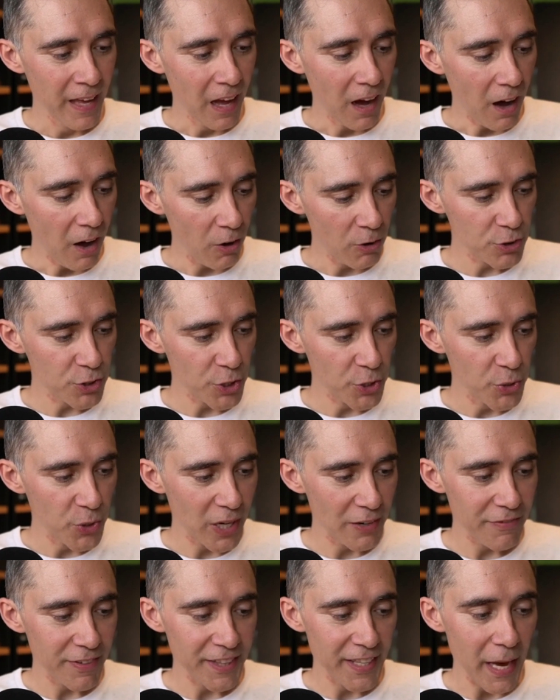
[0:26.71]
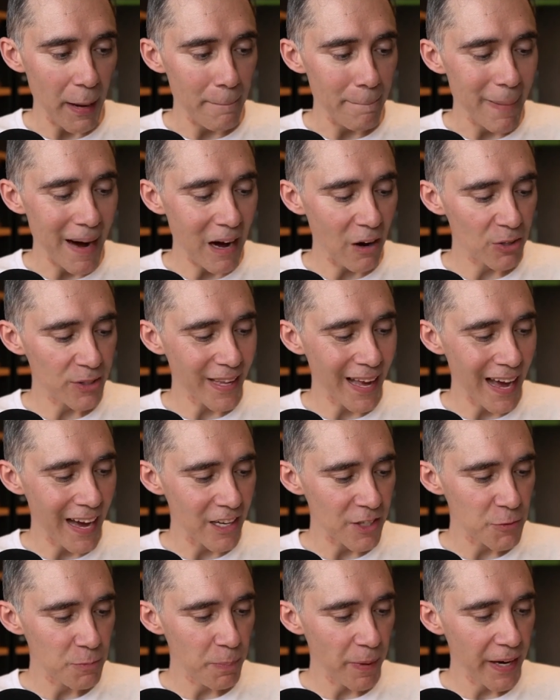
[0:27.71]
Also, you have the About
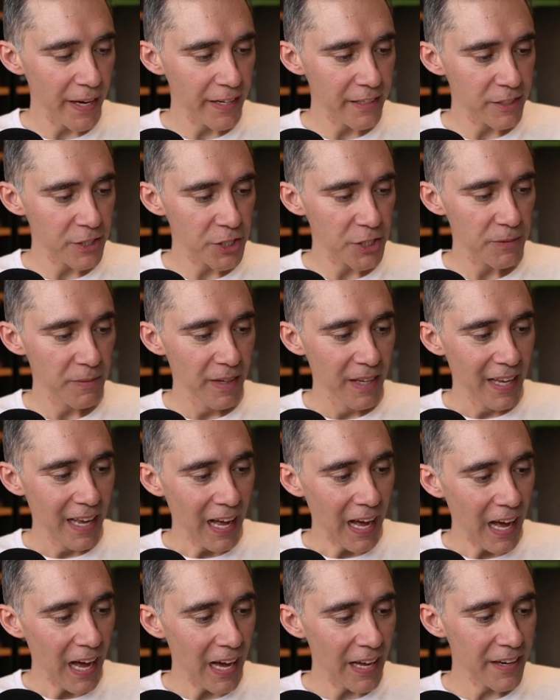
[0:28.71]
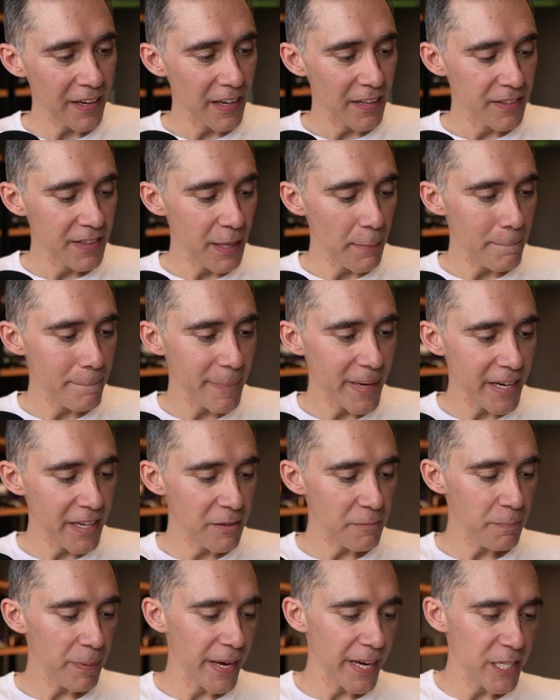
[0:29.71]
Us page and the
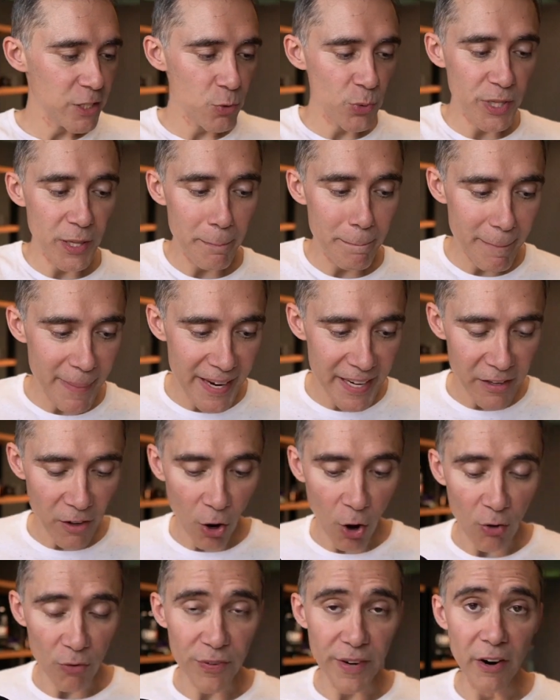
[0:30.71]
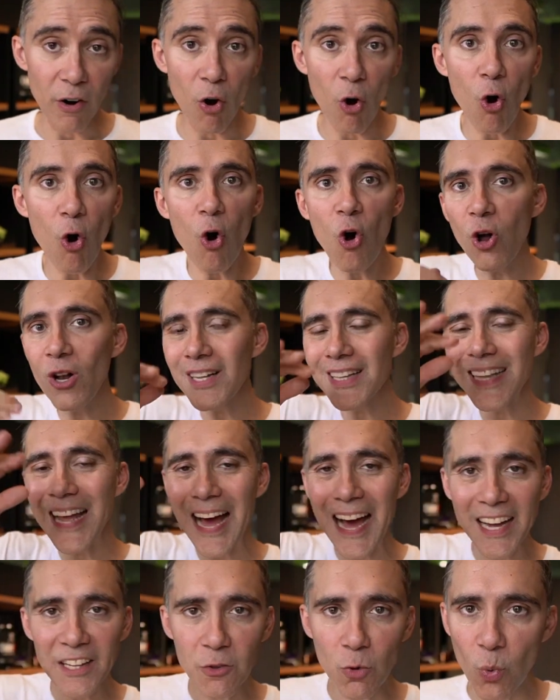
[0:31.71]
main page with the main offer. All
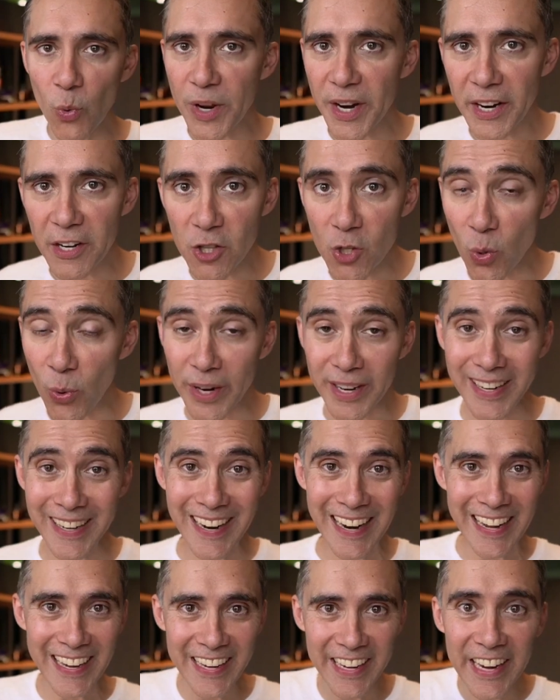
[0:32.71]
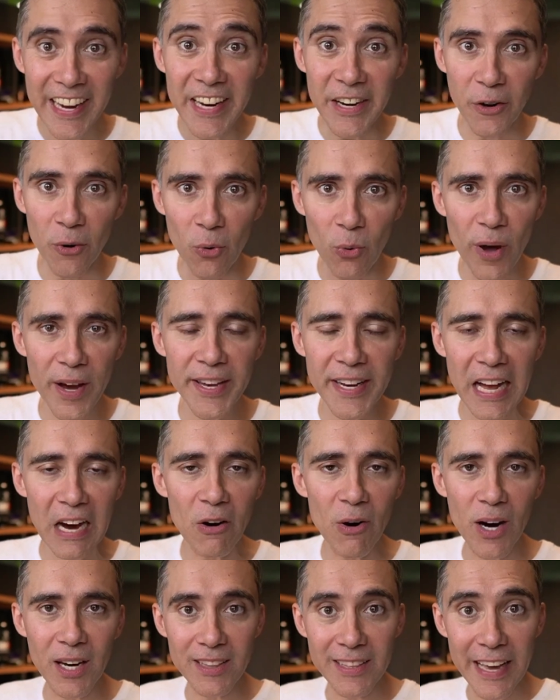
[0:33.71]
that we are doing here right
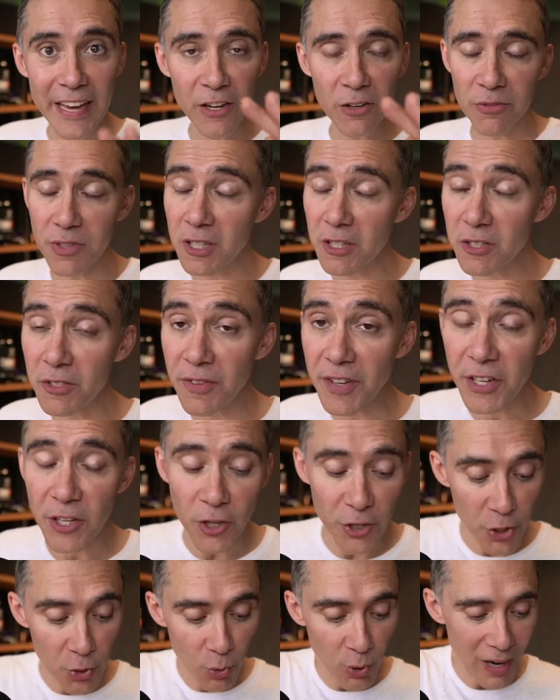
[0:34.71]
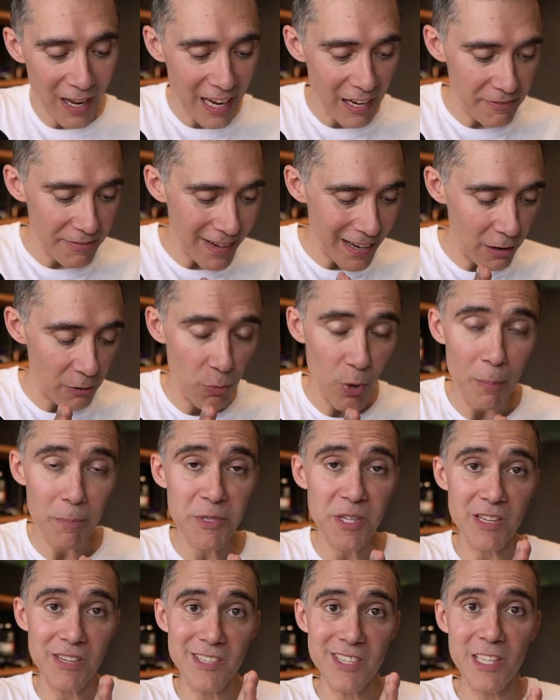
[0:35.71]
now. At the end of this video, you will have a
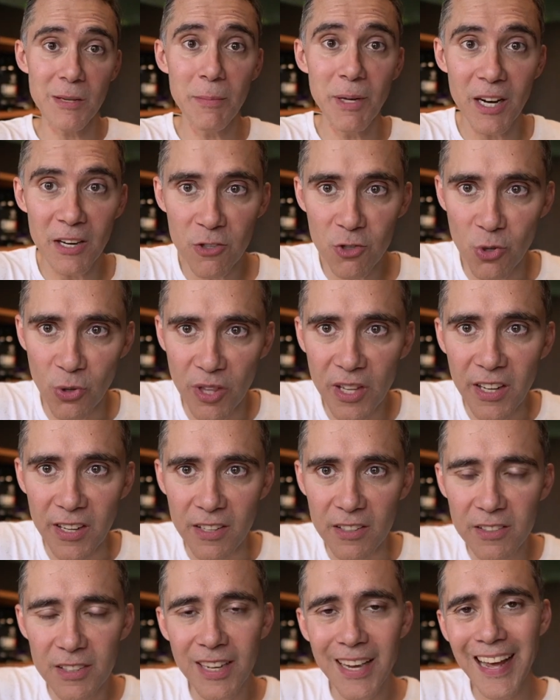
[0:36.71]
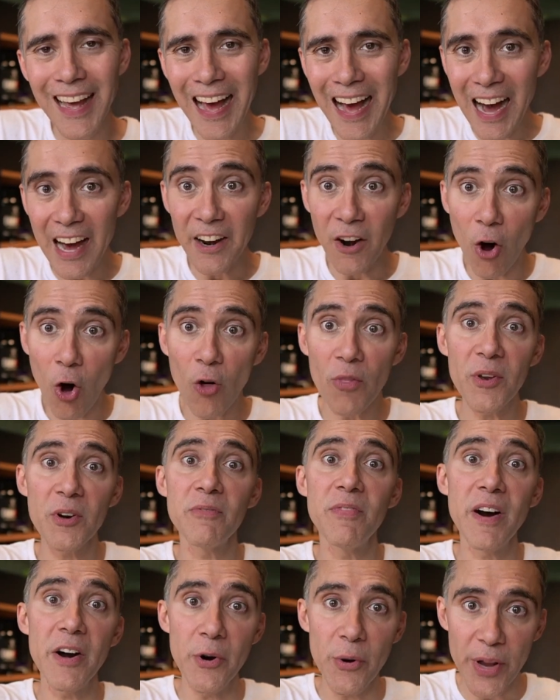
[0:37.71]
website similar to this and other
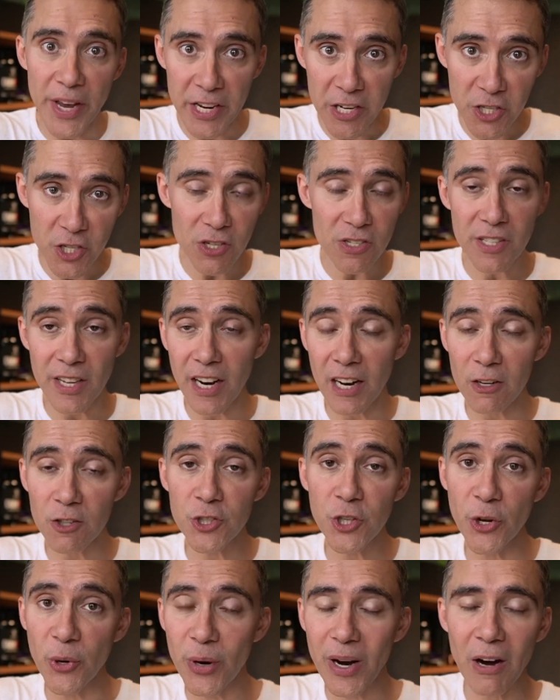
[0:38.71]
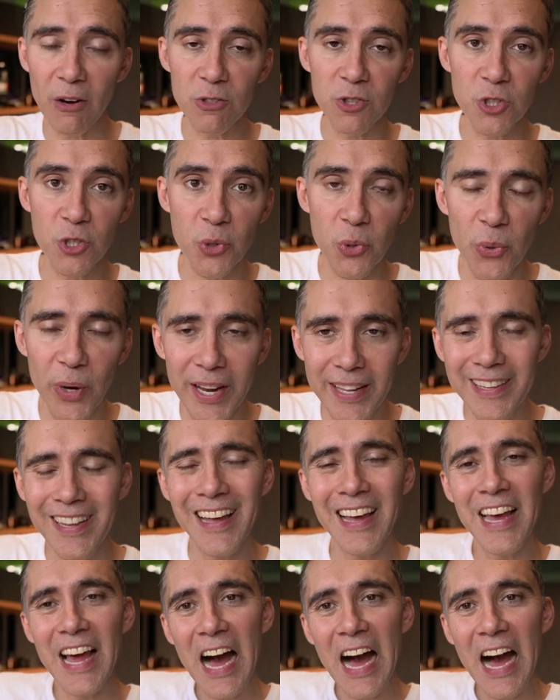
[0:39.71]
variations that I'll show you how to create.